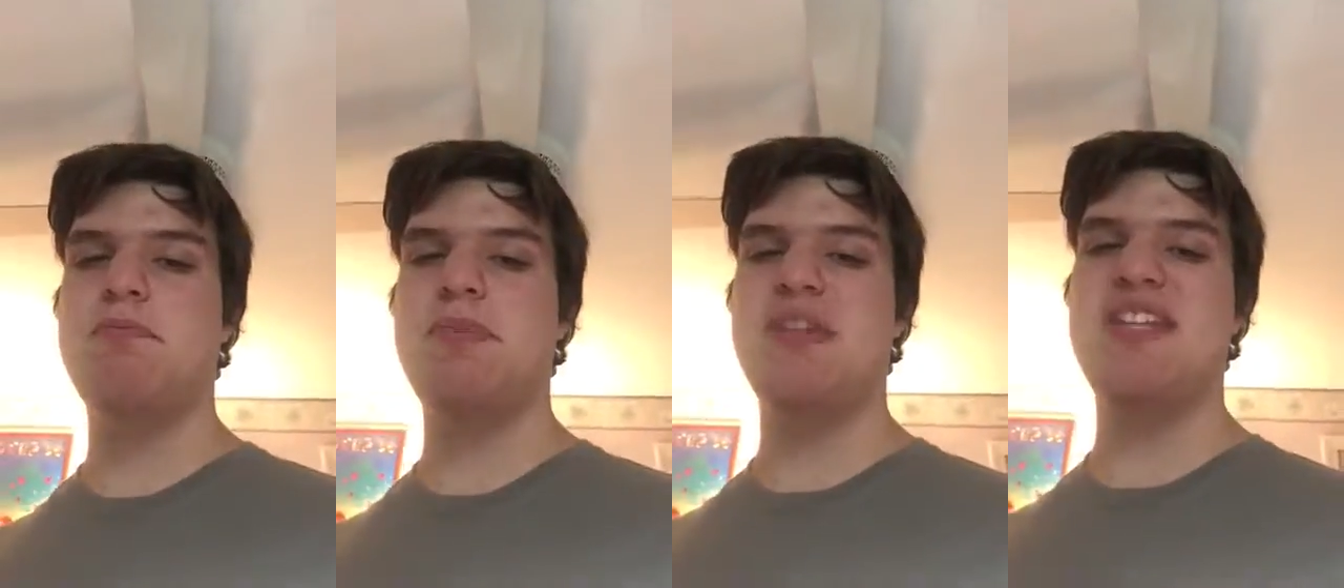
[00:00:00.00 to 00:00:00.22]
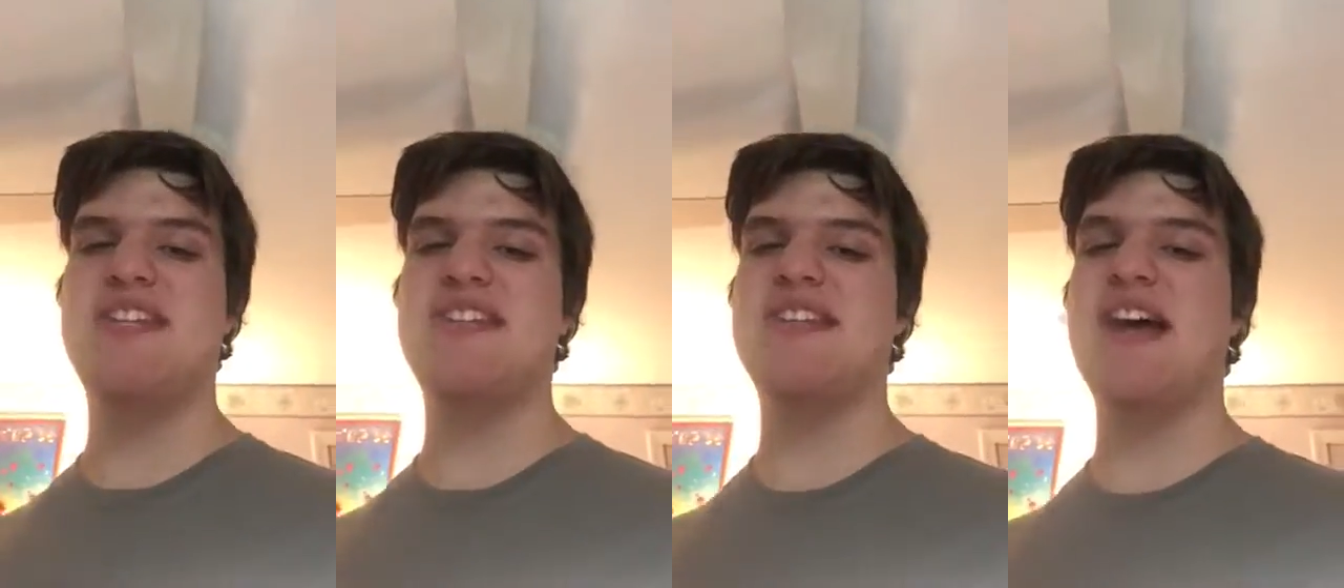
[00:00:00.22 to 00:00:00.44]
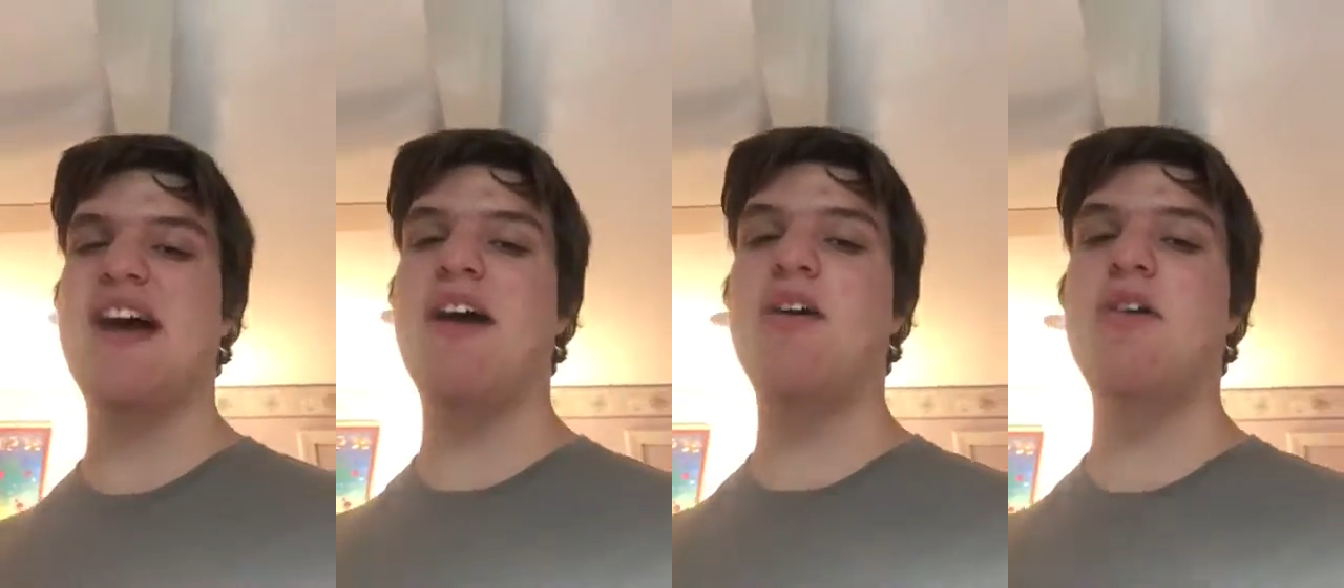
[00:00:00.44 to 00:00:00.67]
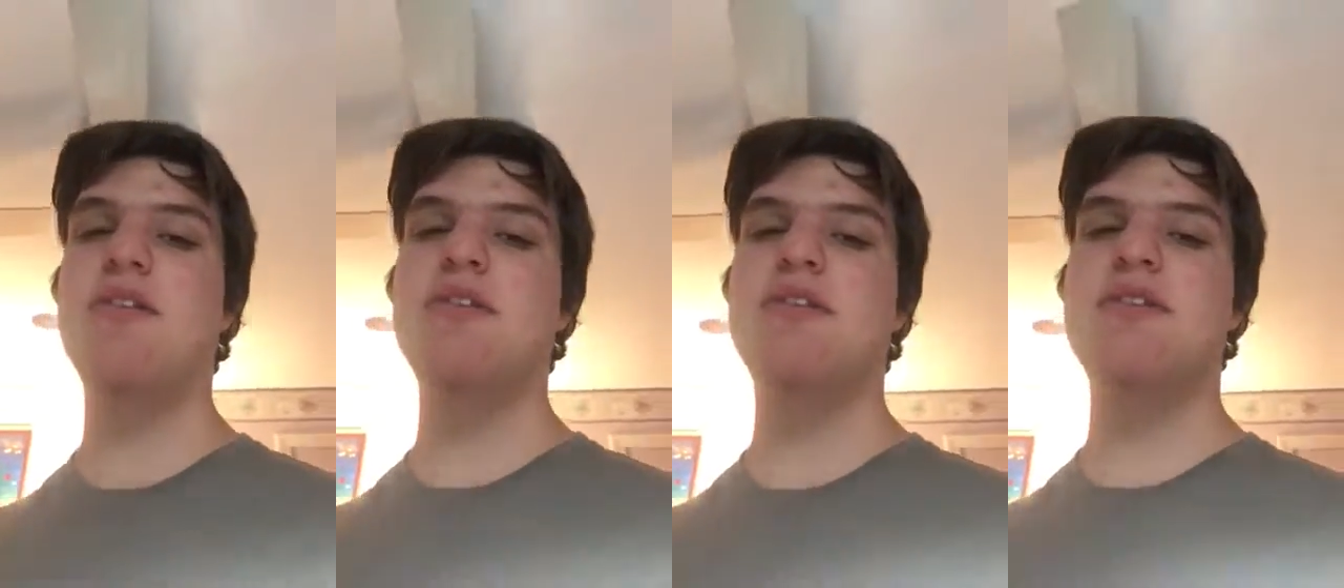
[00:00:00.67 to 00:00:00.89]
peace
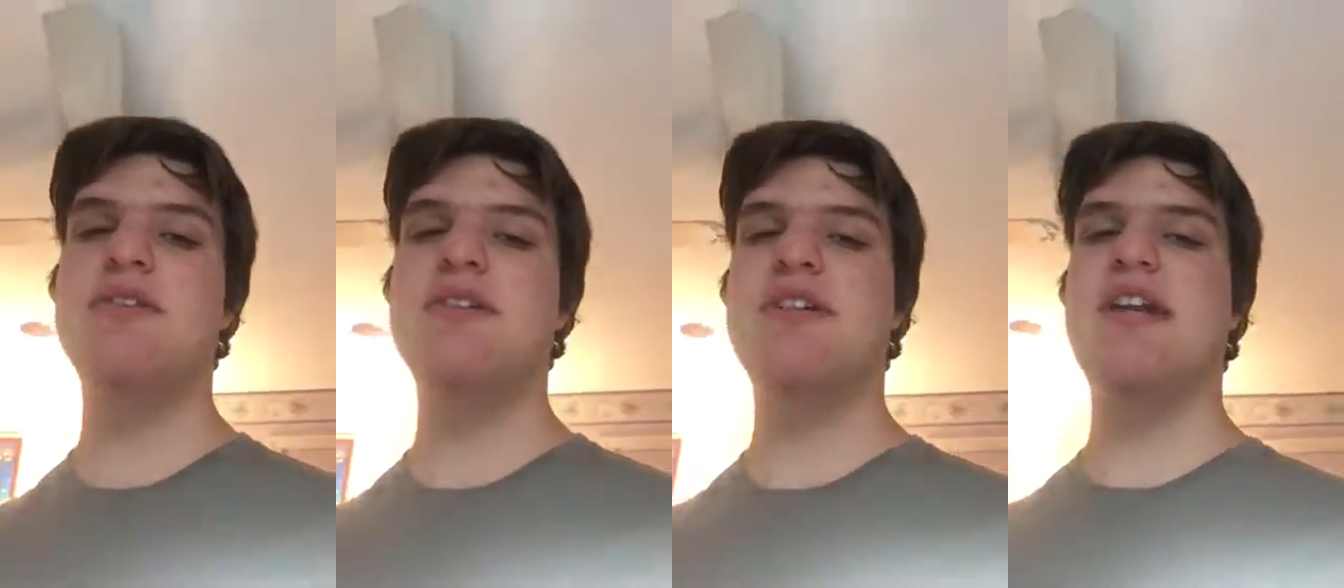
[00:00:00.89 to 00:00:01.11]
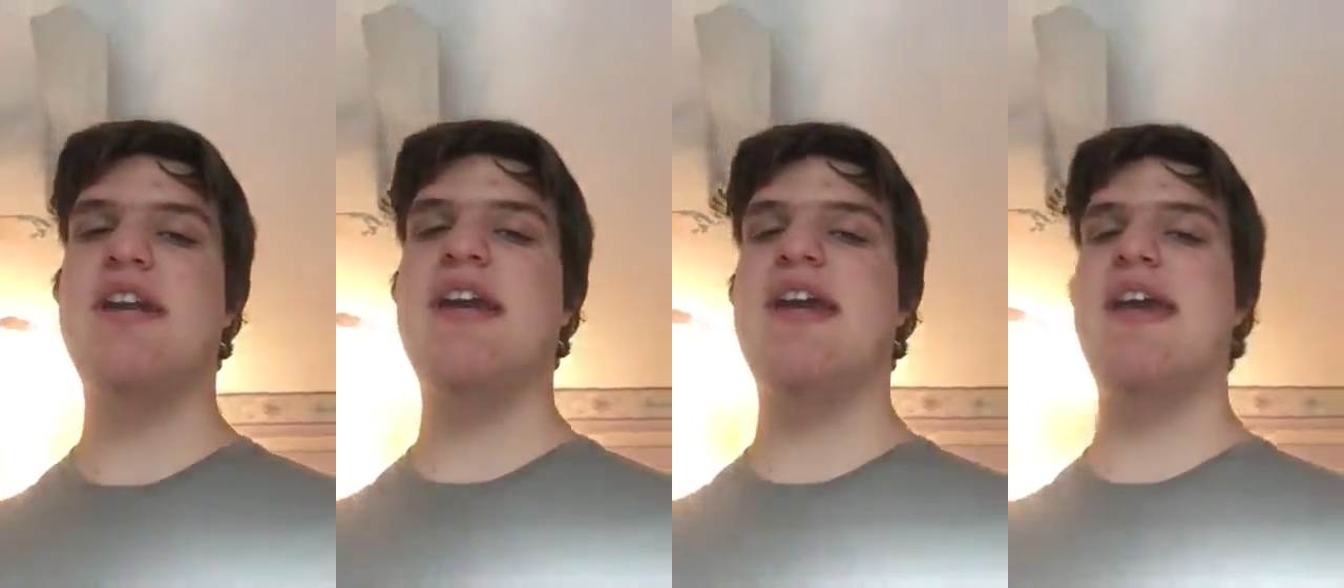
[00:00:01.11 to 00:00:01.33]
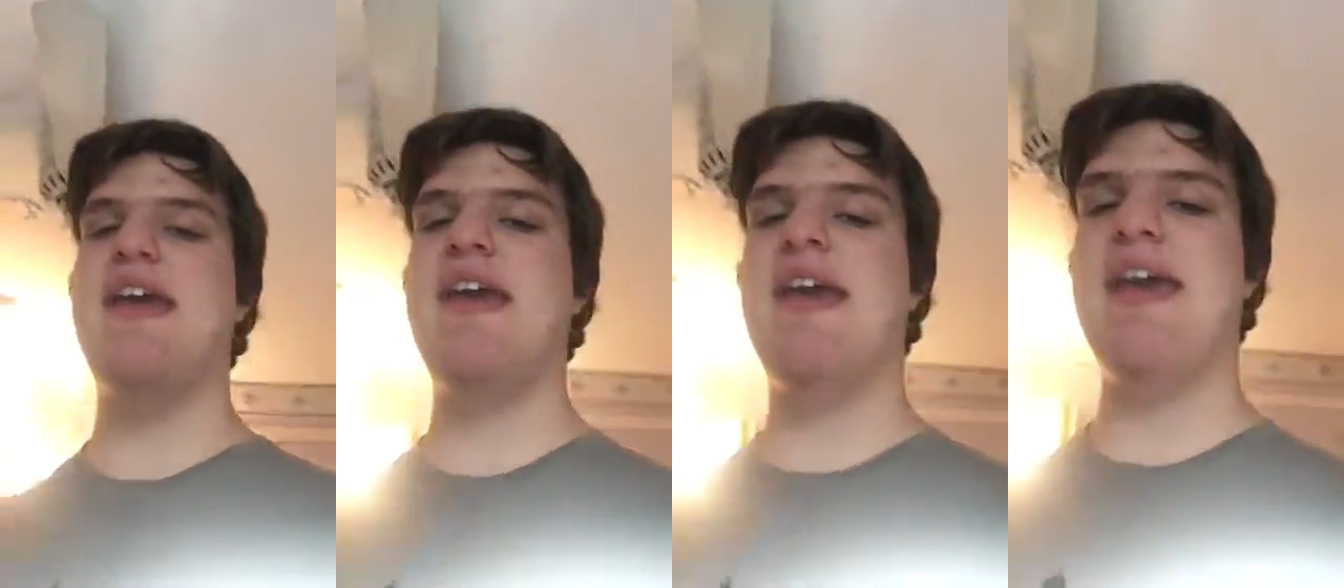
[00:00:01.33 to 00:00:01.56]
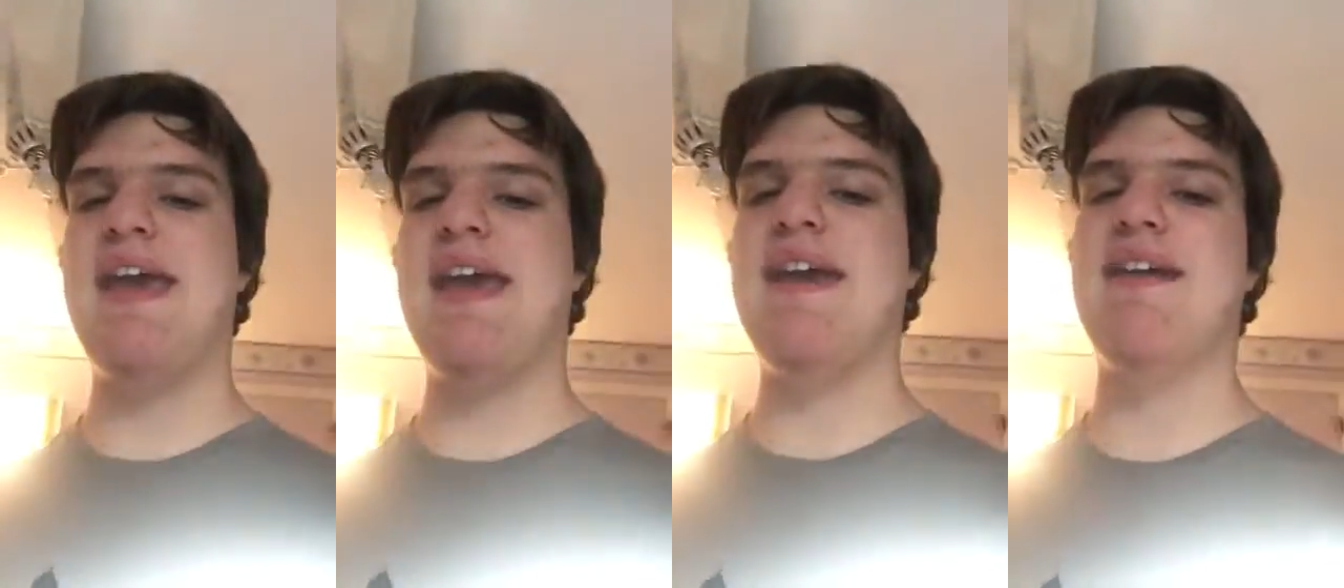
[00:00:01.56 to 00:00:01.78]
out,
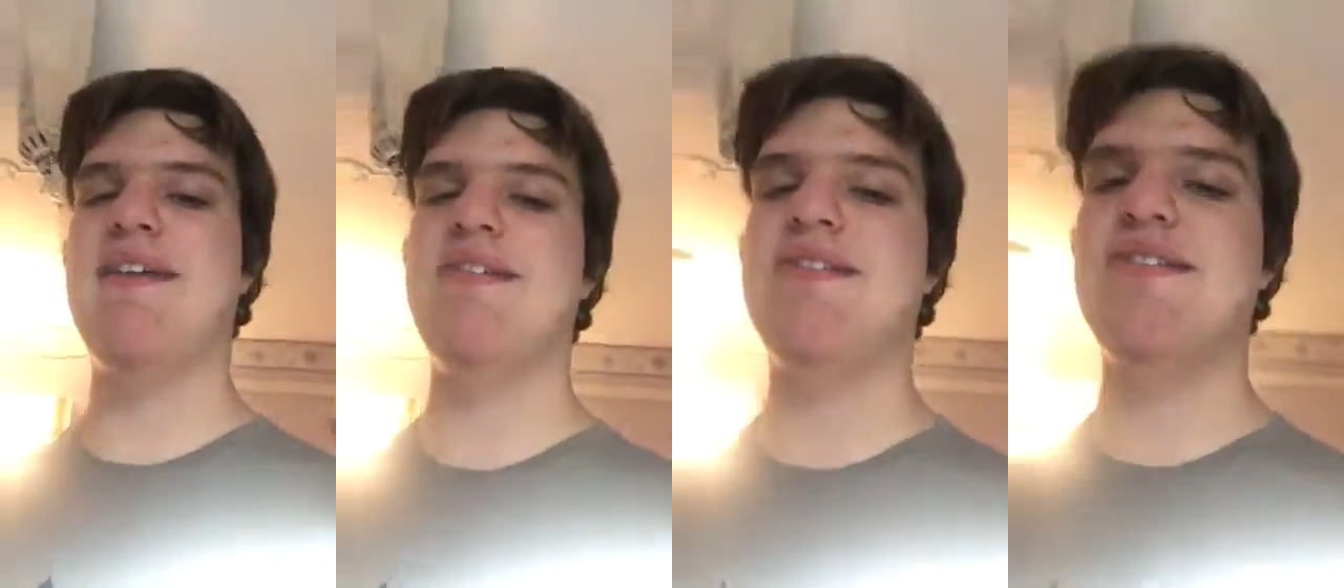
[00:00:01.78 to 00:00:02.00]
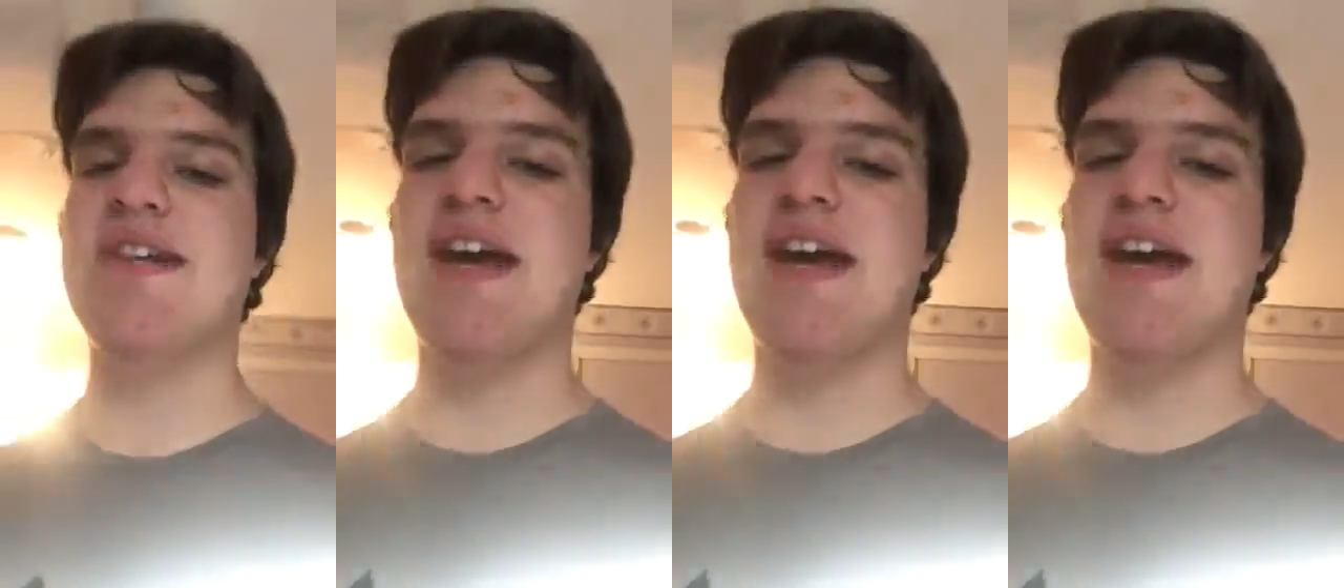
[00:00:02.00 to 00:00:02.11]
and